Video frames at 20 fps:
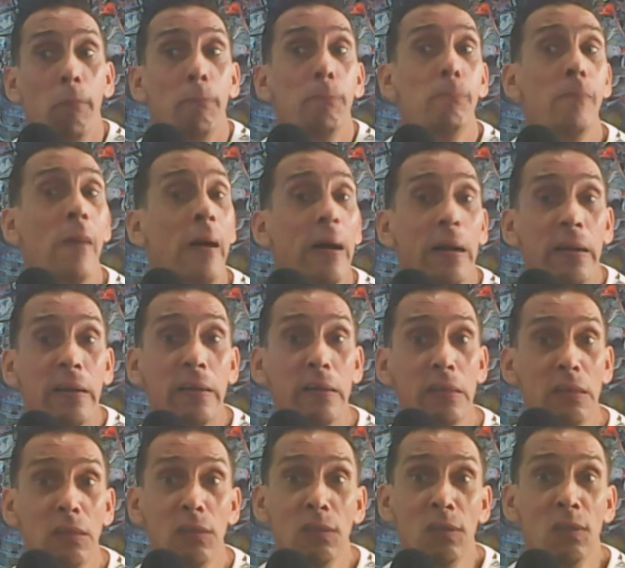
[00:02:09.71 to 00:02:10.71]
my
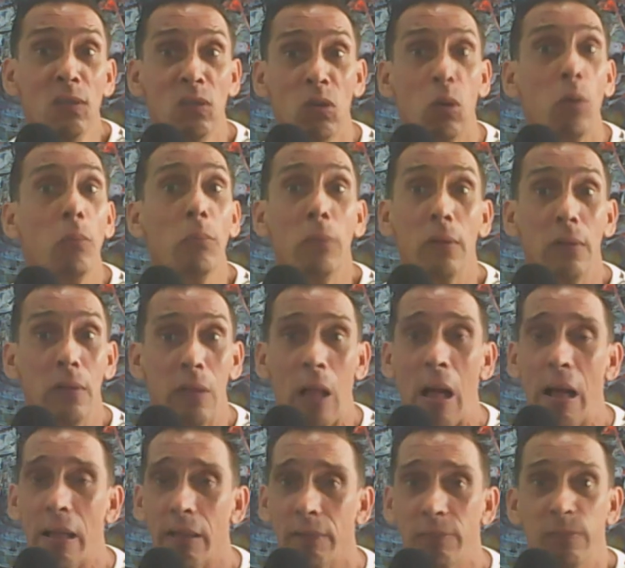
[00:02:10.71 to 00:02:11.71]
normal
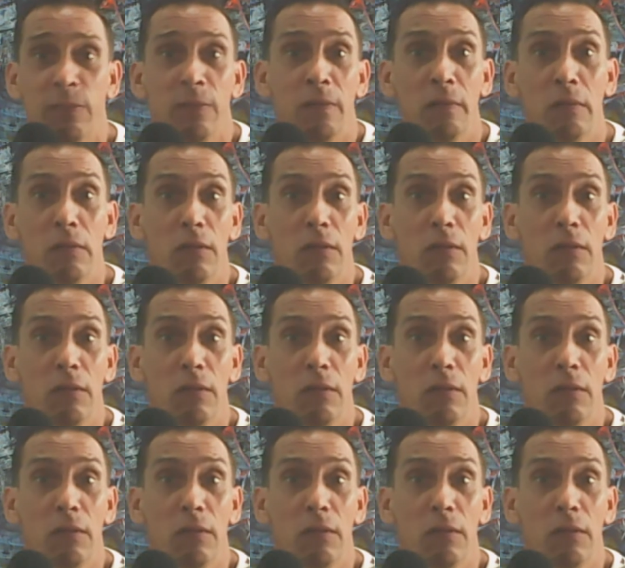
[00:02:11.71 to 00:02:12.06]
life.